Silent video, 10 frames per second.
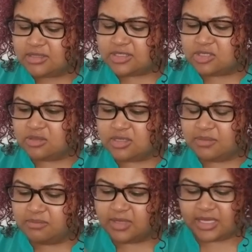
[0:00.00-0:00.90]
to
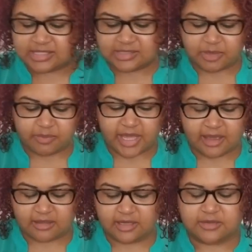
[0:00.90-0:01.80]
get someone
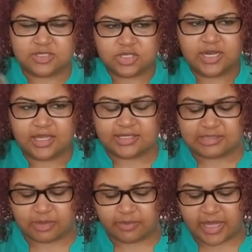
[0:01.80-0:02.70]
back, you know, to try to get
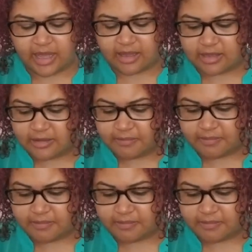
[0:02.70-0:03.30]
someone back.